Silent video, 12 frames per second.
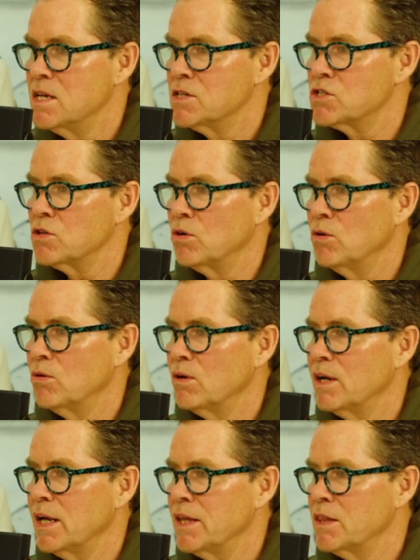So
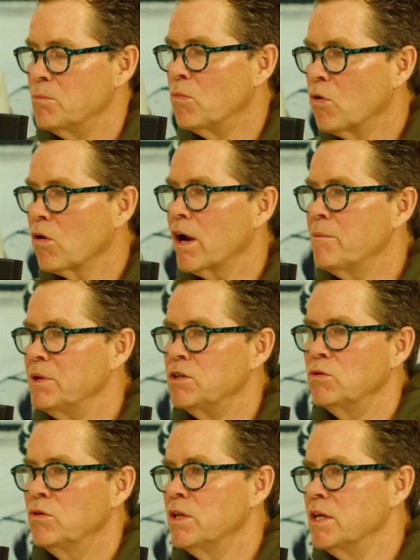the more I've been
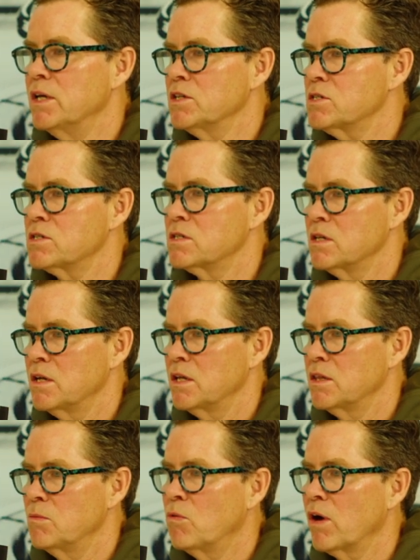doing this,
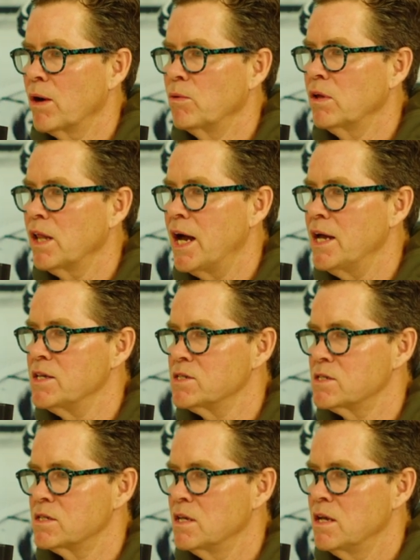the more I
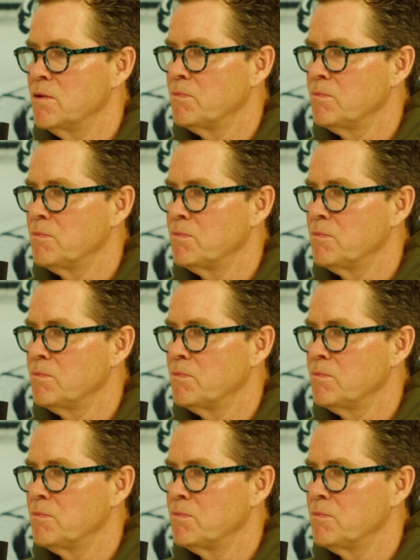realize